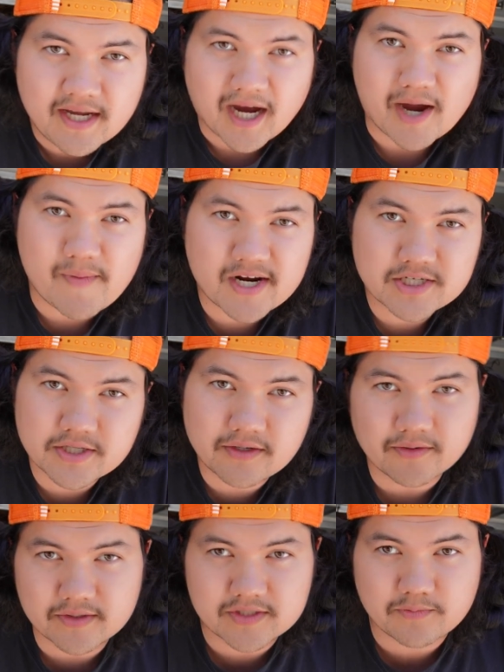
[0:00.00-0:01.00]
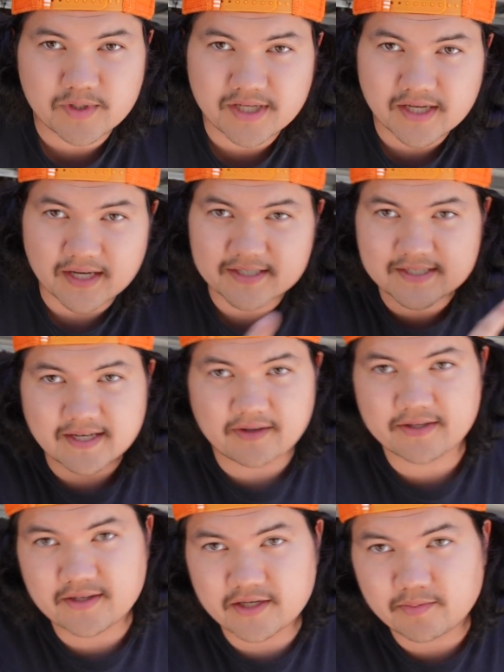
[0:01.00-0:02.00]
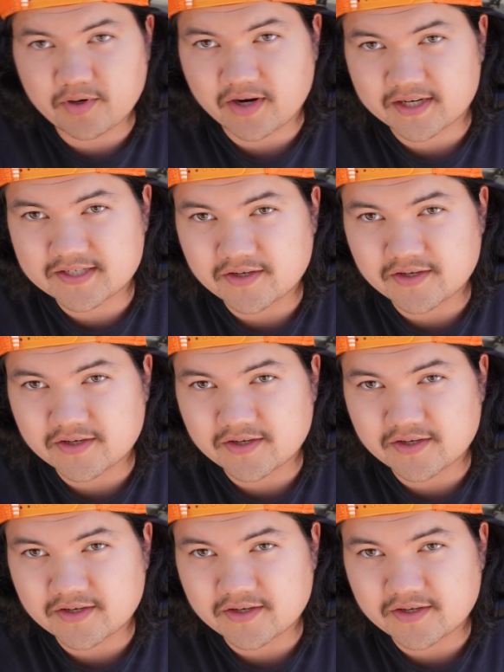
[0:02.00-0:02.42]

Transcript: I'm actually going to be selling the WRX,